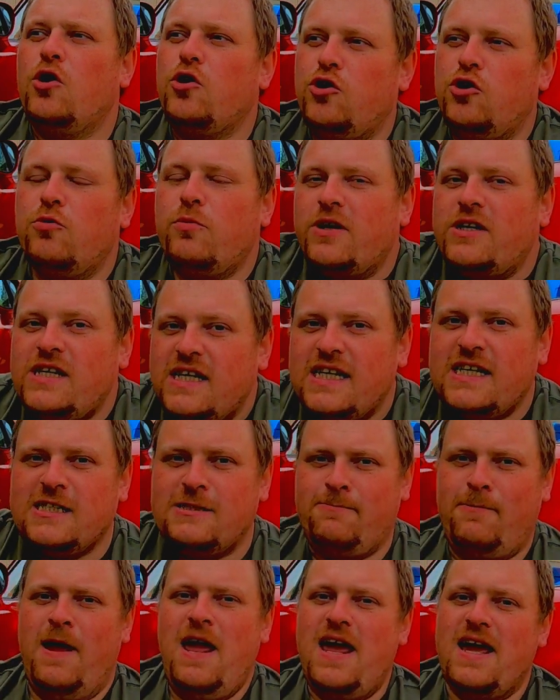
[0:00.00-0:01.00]
you would
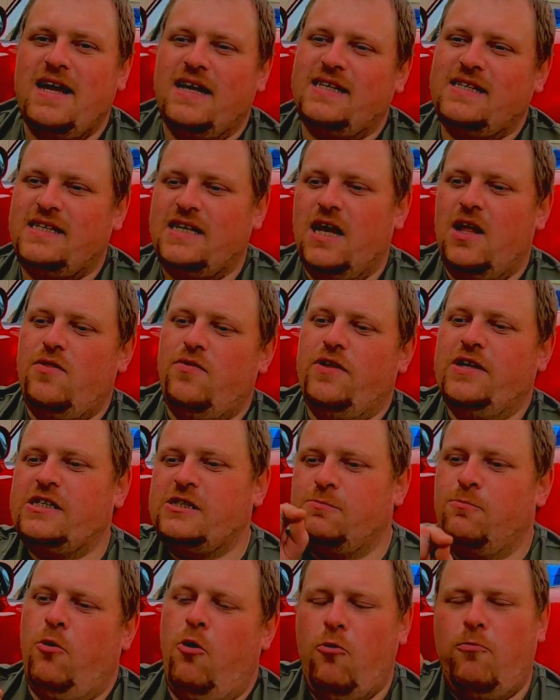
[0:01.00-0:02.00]
expect the
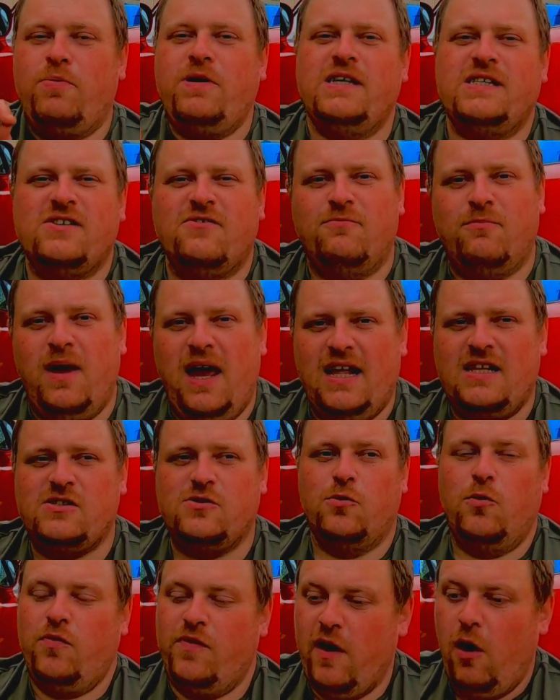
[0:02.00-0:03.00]
small piece of
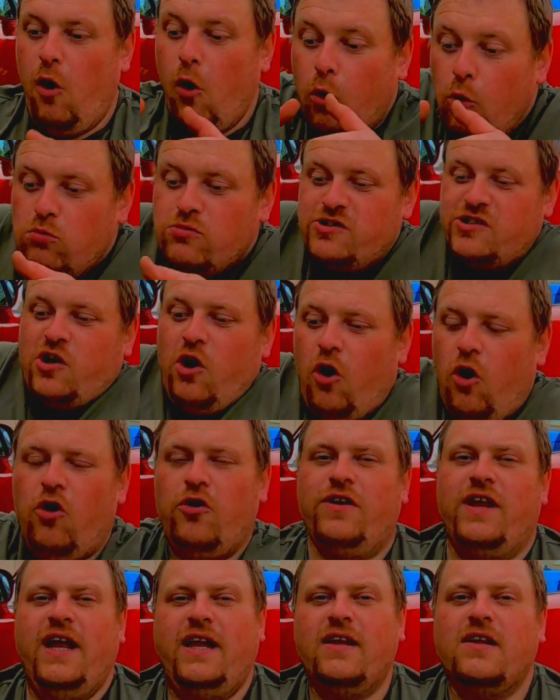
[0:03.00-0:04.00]
metal that holds the
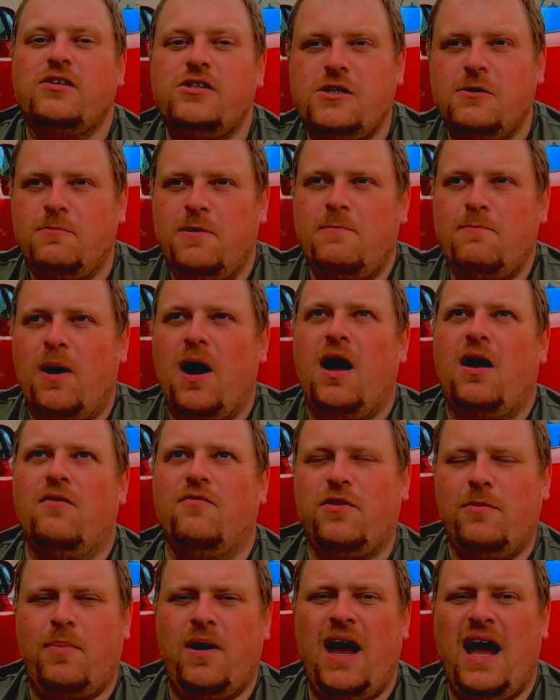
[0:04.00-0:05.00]
horn in to be part
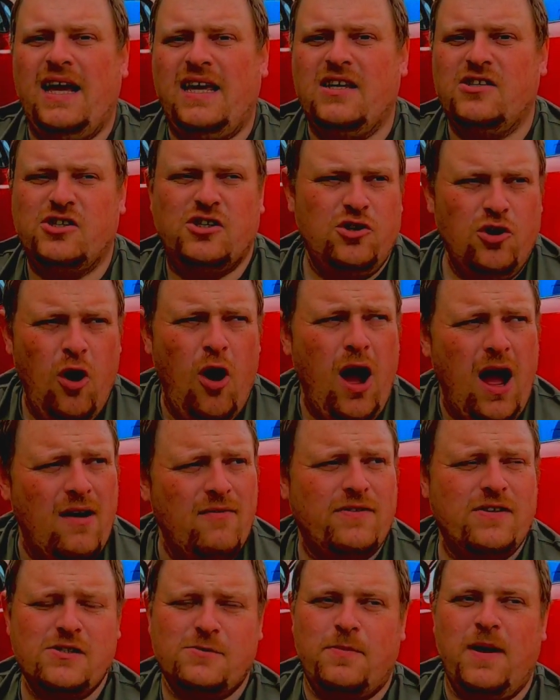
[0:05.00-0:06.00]
of the package and not
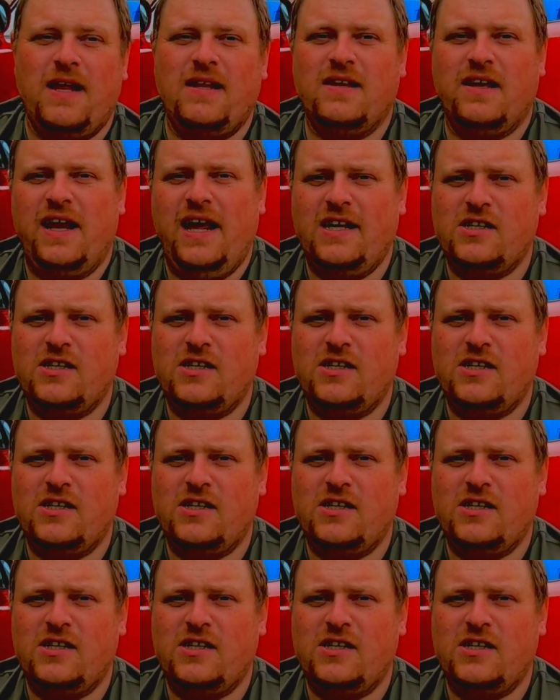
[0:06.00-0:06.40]
have to spend an